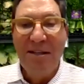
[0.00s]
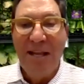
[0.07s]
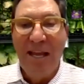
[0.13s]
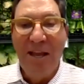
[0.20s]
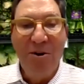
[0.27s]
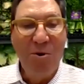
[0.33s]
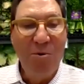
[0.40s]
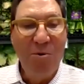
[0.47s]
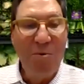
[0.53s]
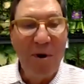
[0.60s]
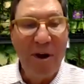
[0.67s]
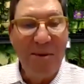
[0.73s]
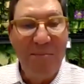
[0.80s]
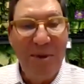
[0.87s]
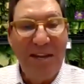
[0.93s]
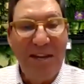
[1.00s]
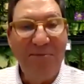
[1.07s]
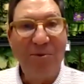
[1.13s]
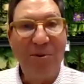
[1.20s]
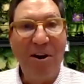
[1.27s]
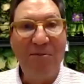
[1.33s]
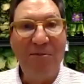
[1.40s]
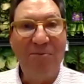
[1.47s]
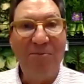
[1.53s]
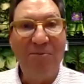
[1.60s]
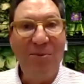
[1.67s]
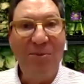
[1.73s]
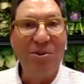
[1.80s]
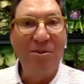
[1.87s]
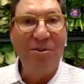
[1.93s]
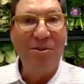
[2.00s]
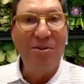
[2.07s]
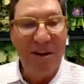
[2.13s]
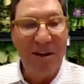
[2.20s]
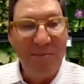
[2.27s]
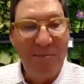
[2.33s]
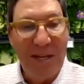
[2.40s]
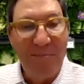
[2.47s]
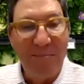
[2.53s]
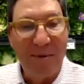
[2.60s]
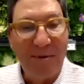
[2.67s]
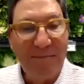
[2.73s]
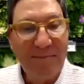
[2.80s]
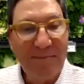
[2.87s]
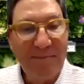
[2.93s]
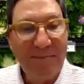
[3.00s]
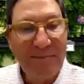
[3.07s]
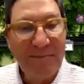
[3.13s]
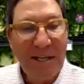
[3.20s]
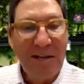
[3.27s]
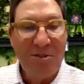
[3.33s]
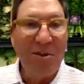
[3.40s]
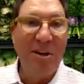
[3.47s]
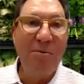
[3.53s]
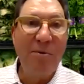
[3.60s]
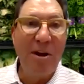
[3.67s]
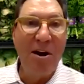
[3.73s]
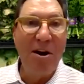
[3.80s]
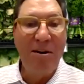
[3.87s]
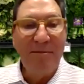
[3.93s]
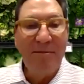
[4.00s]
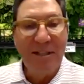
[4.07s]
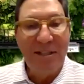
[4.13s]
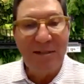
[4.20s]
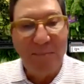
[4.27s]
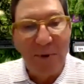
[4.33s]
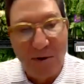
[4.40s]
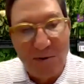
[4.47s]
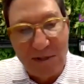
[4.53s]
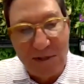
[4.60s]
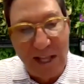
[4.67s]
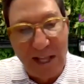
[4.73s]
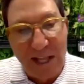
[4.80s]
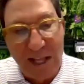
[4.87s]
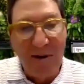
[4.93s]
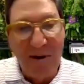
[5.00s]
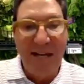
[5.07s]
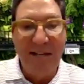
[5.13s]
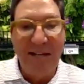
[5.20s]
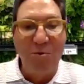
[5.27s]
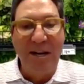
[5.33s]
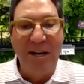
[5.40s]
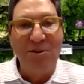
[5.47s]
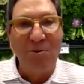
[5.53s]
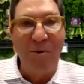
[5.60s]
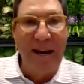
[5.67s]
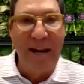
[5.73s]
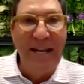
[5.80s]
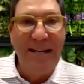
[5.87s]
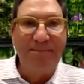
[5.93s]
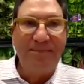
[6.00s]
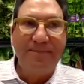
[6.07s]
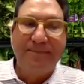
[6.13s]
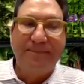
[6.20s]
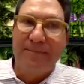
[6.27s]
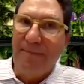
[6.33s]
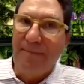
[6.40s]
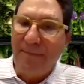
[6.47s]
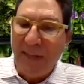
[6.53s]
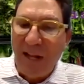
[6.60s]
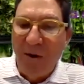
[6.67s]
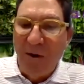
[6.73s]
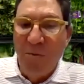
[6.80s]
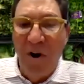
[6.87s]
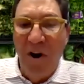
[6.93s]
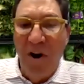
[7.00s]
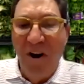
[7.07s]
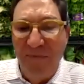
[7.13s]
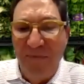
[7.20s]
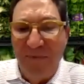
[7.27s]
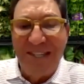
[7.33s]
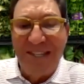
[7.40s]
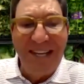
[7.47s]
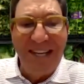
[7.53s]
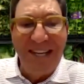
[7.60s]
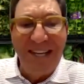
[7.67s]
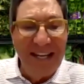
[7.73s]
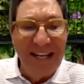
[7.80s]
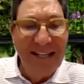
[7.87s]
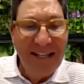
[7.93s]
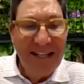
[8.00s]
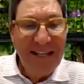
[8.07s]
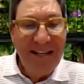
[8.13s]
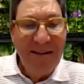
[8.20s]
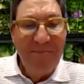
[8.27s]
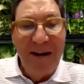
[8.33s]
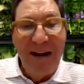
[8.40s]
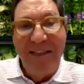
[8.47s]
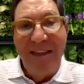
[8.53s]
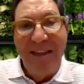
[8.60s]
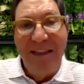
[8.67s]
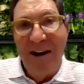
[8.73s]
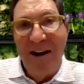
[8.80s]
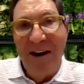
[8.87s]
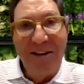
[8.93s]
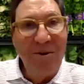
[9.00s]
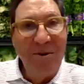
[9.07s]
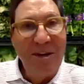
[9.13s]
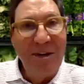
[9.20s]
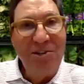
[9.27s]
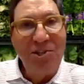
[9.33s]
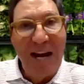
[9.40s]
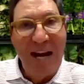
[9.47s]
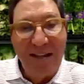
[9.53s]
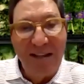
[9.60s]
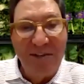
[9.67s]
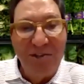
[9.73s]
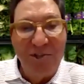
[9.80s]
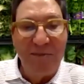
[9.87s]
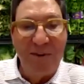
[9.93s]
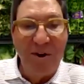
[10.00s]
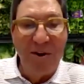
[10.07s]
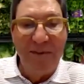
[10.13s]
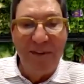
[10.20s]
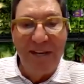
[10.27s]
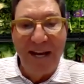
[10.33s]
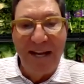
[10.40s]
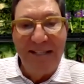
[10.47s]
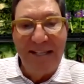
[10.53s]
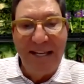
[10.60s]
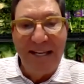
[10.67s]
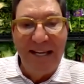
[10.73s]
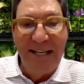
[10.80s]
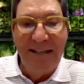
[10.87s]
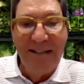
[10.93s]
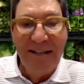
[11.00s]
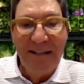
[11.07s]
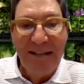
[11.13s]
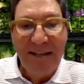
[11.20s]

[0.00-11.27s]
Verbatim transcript: and who we want to be for our future to other people. So here we are, it's post Labor Day 2020. We're all fatigued by the ongoing challenge of COVID 19.